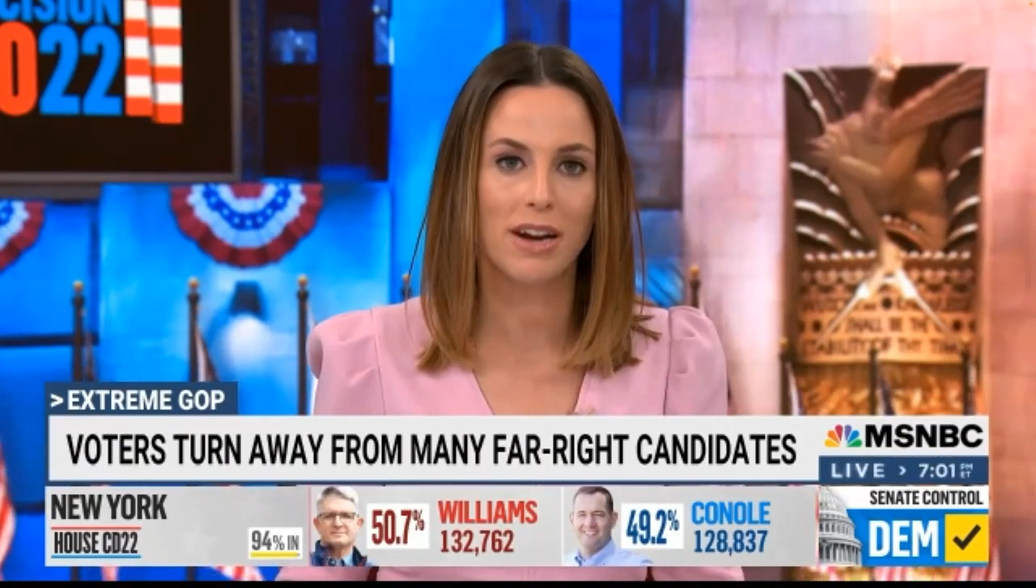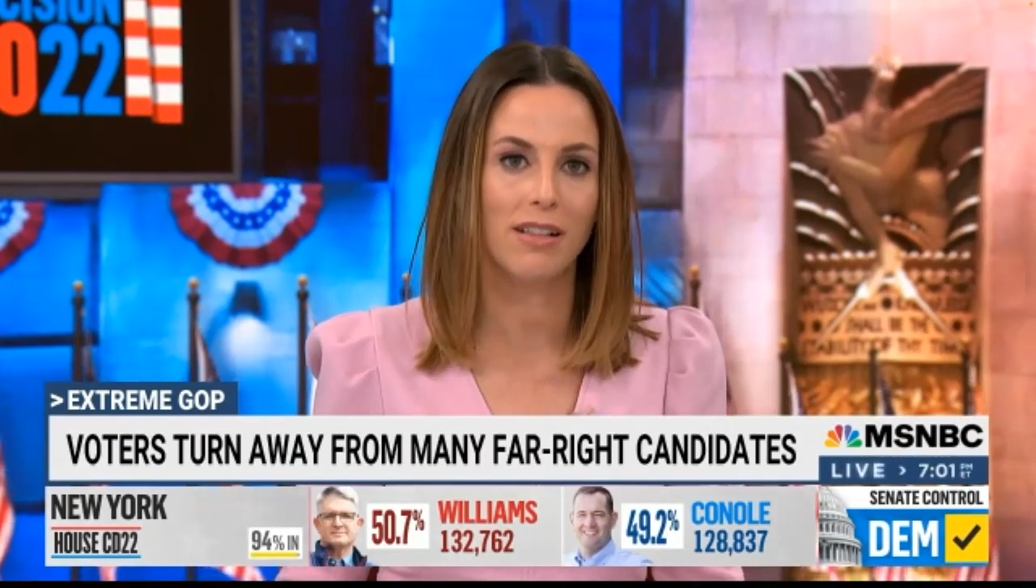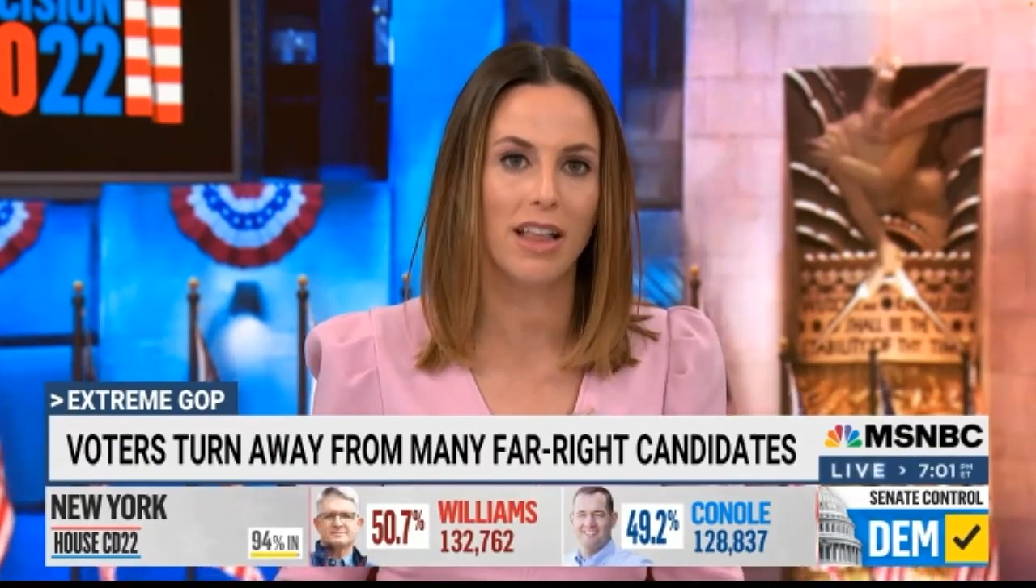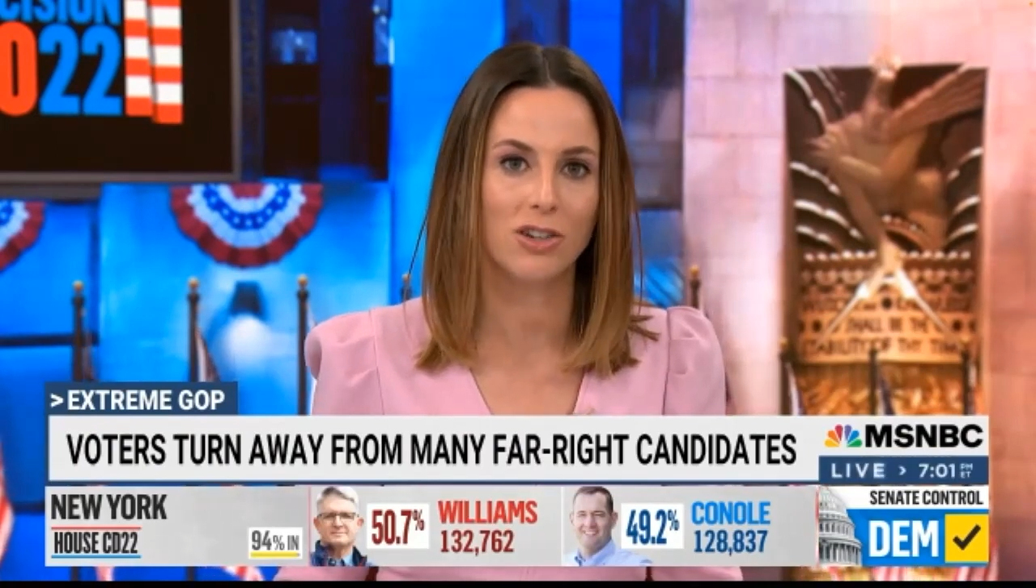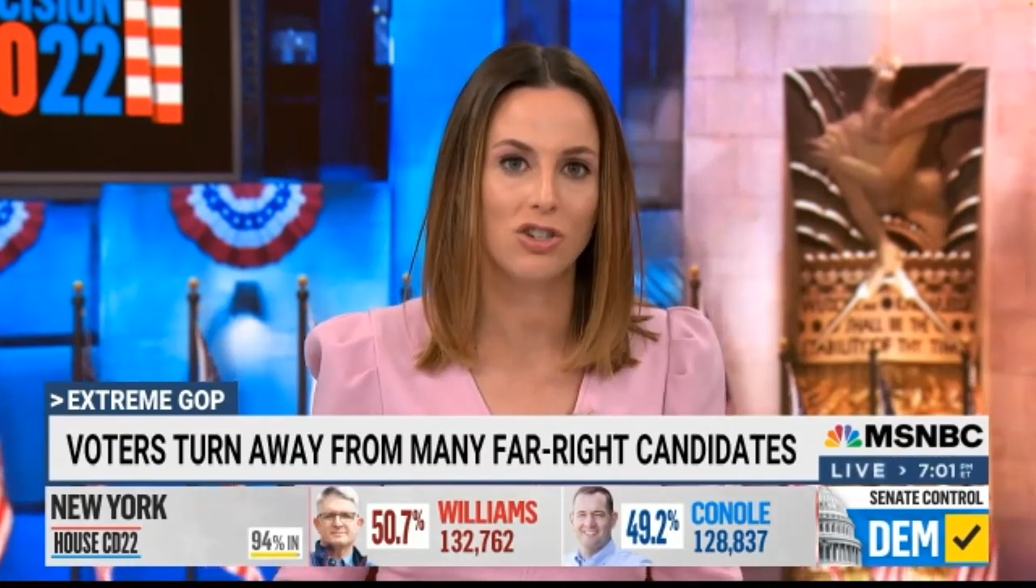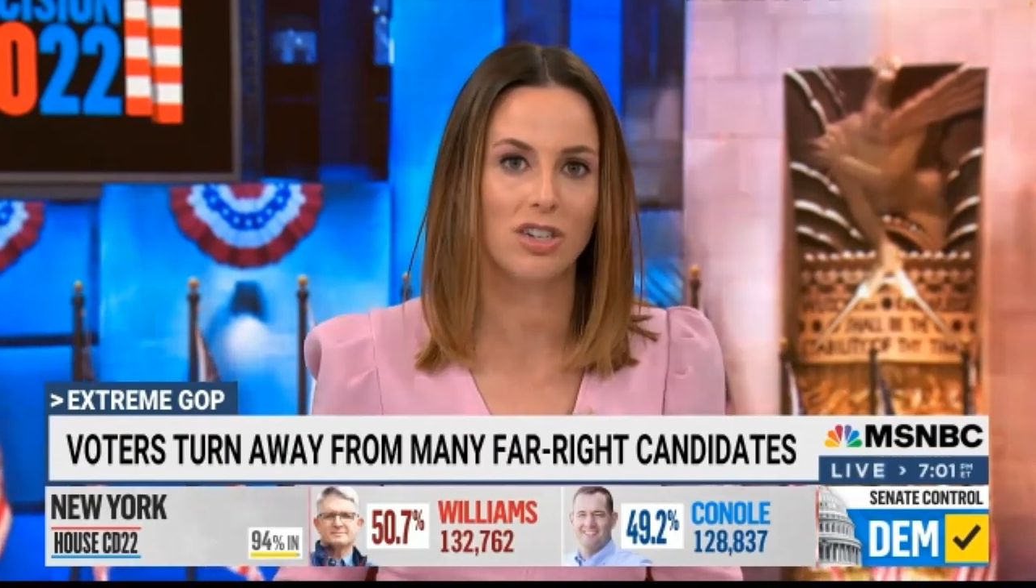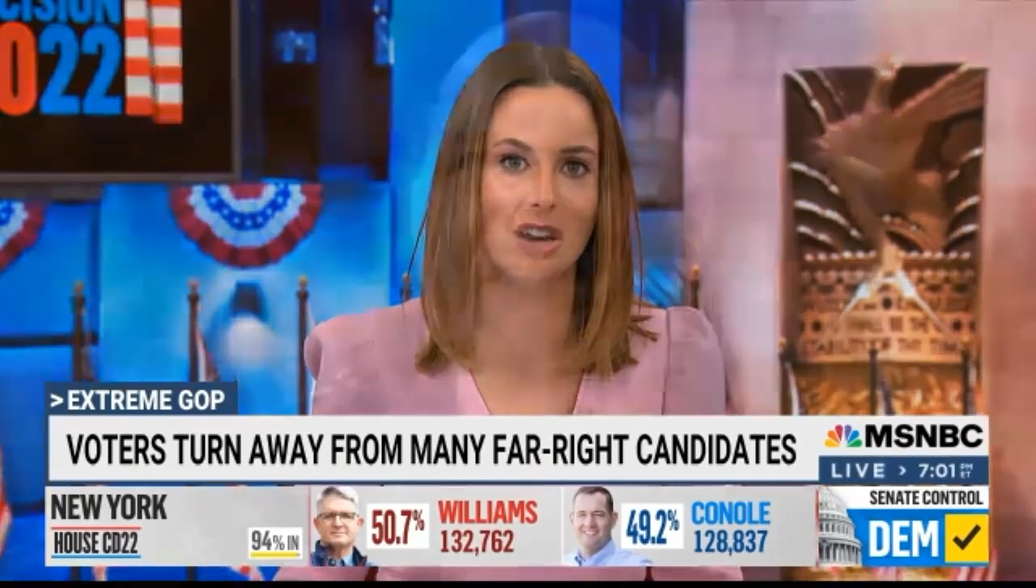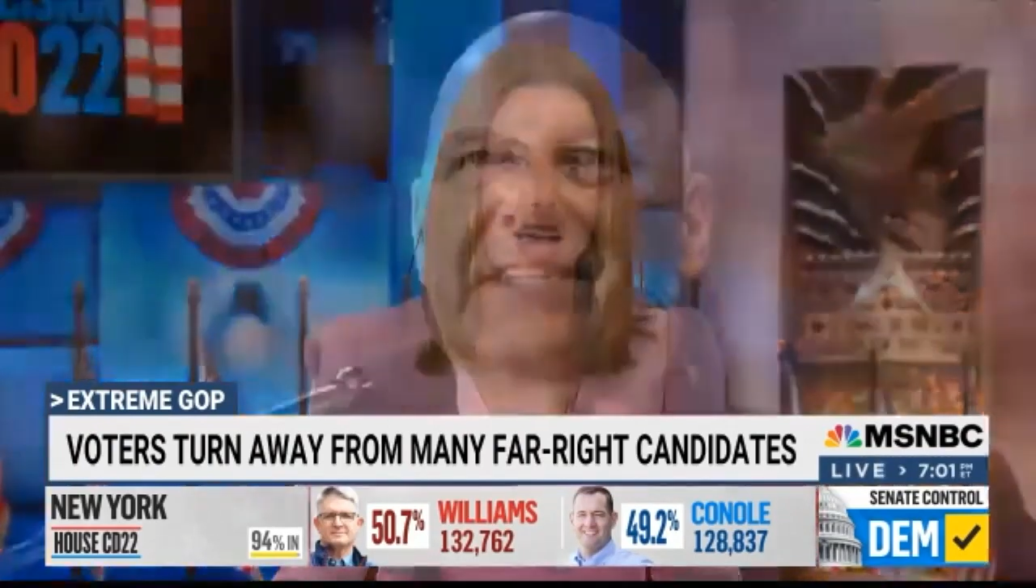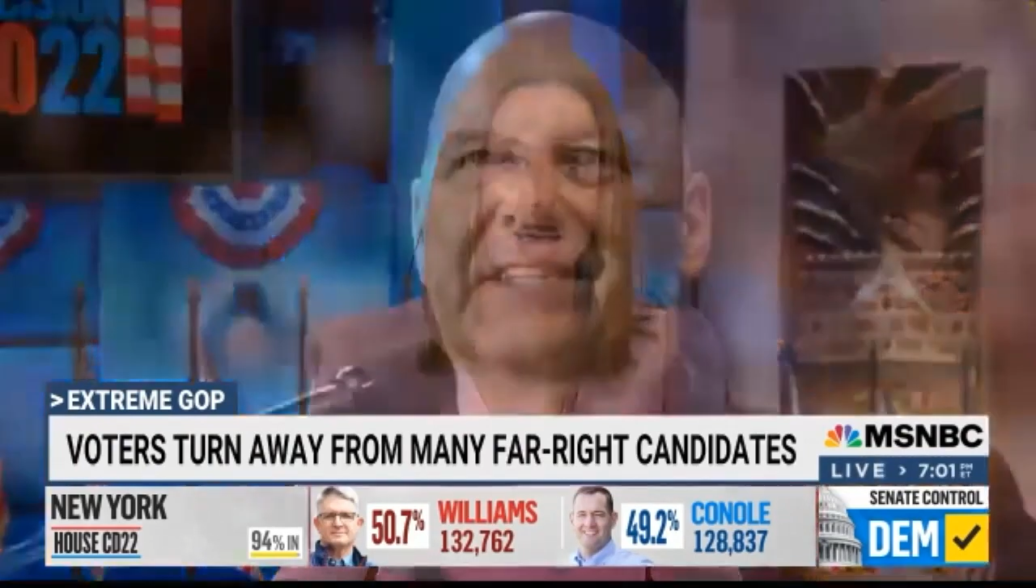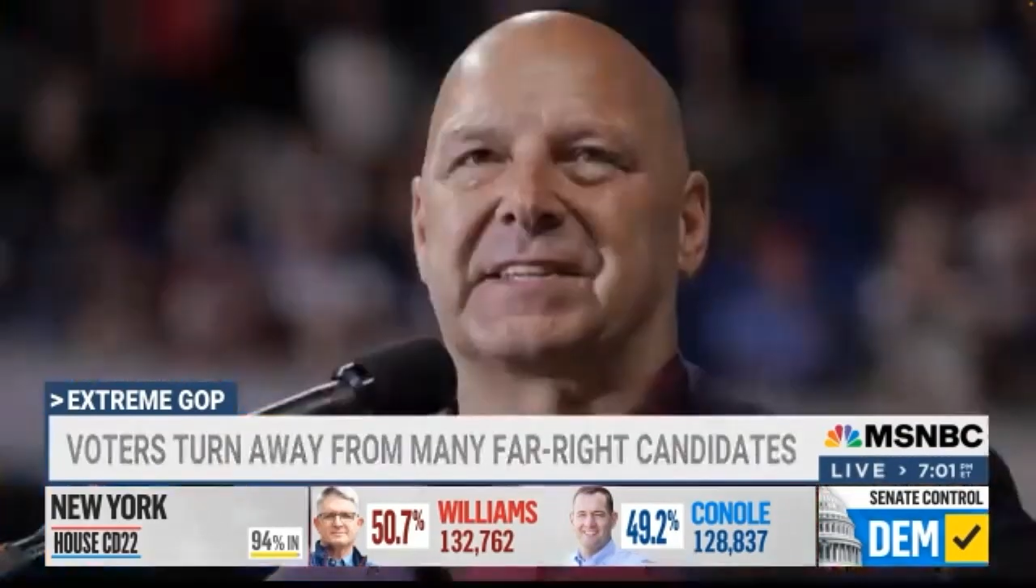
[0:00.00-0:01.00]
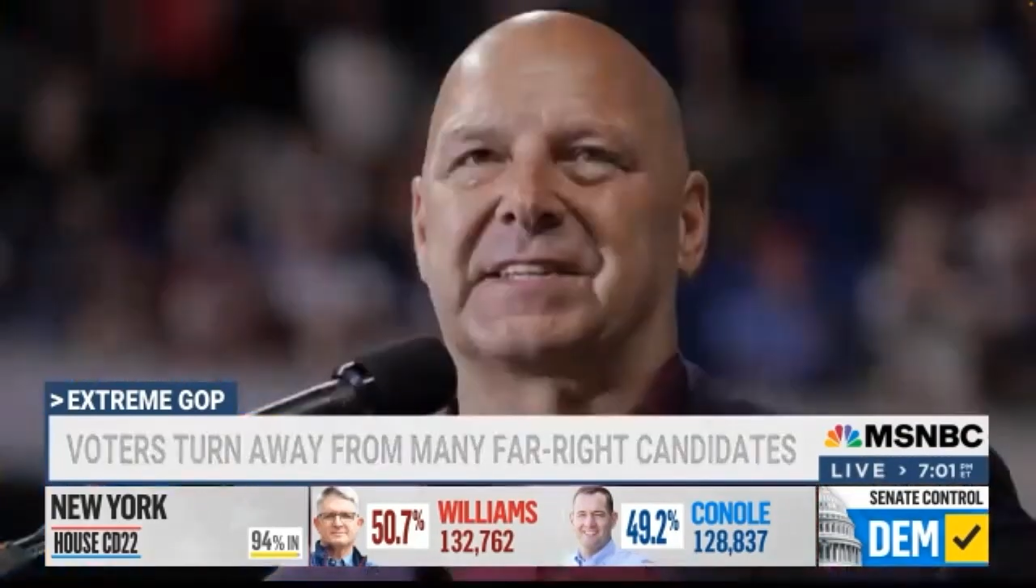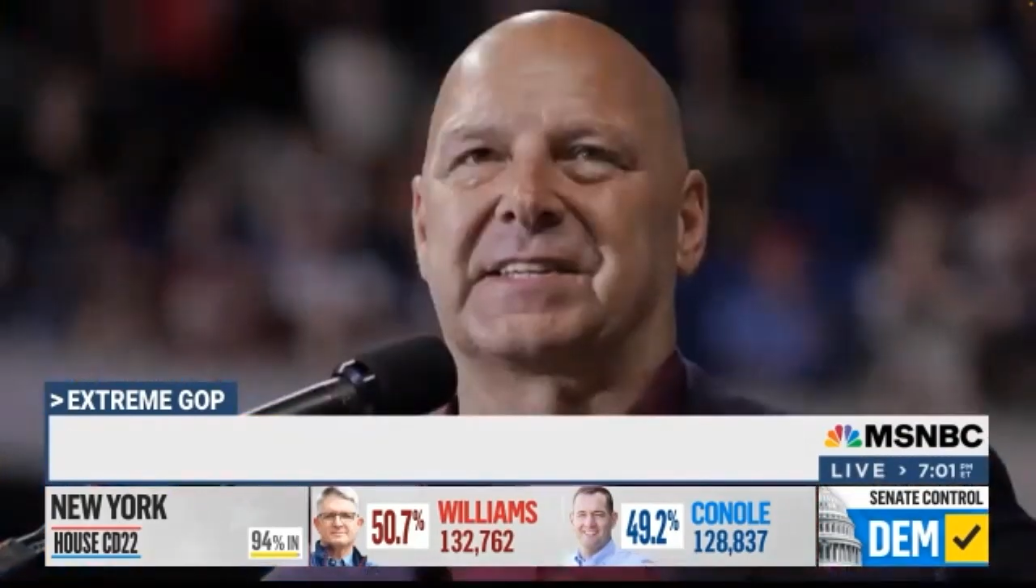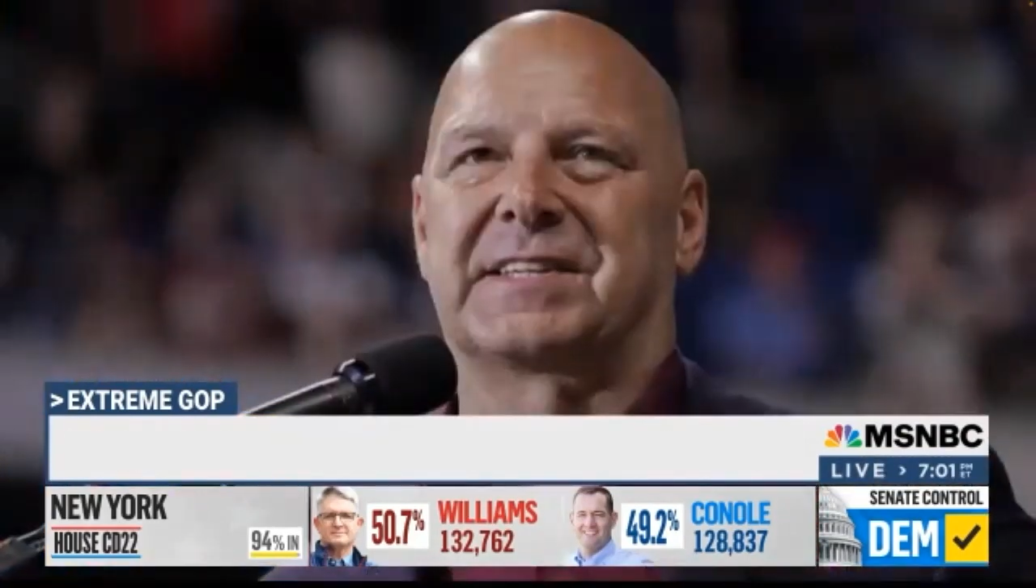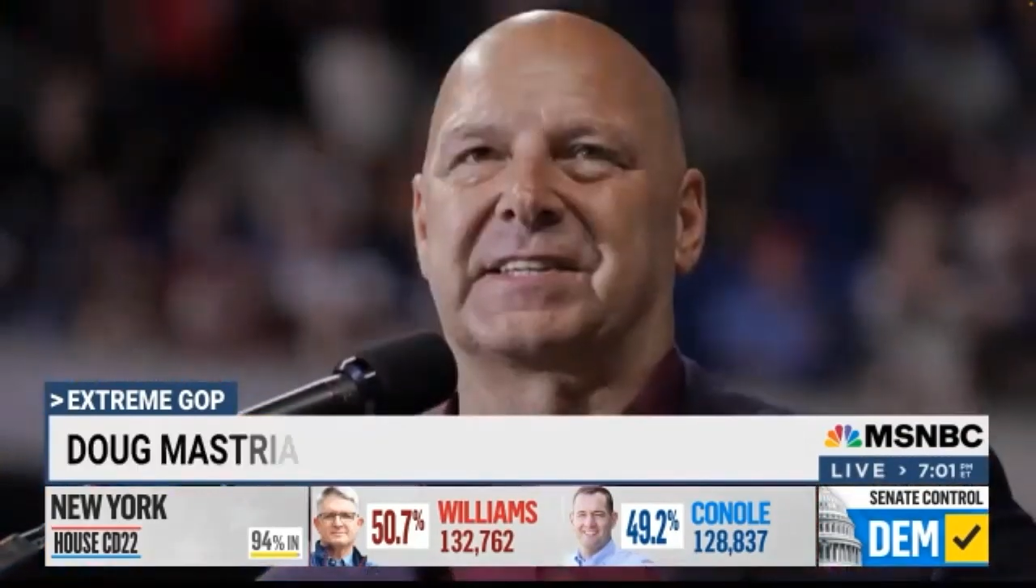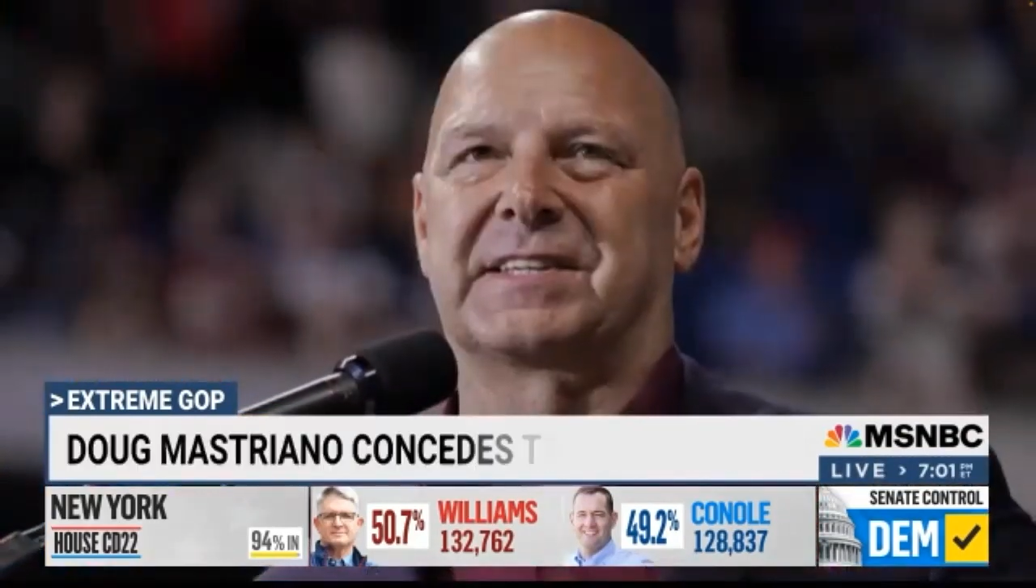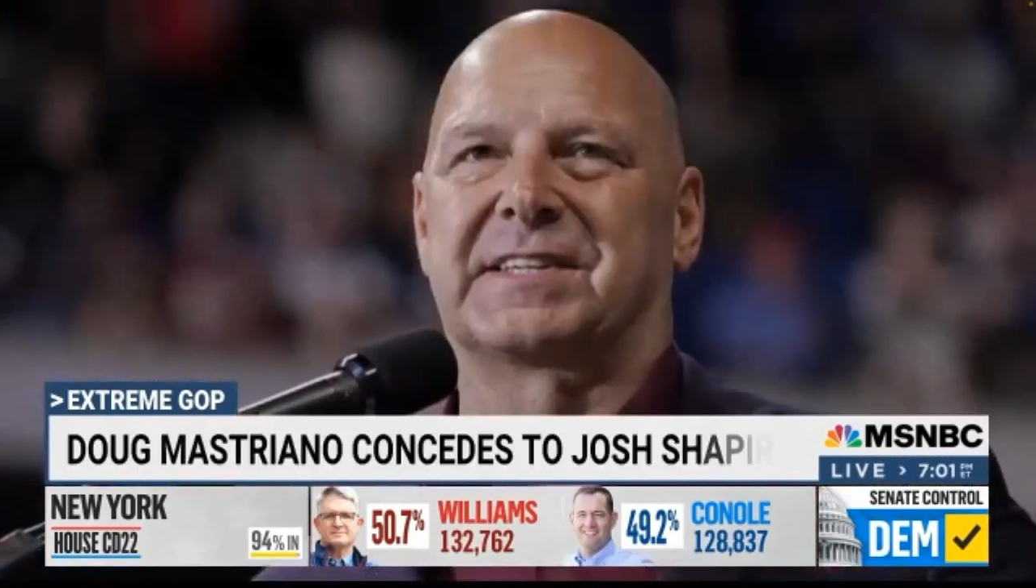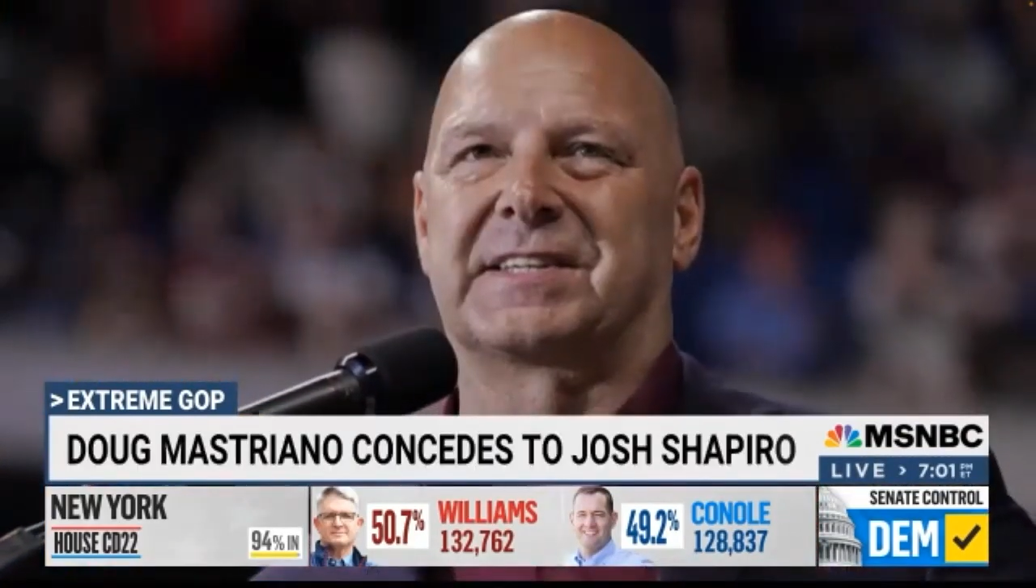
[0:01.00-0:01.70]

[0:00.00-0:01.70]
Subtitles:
election denier, just released a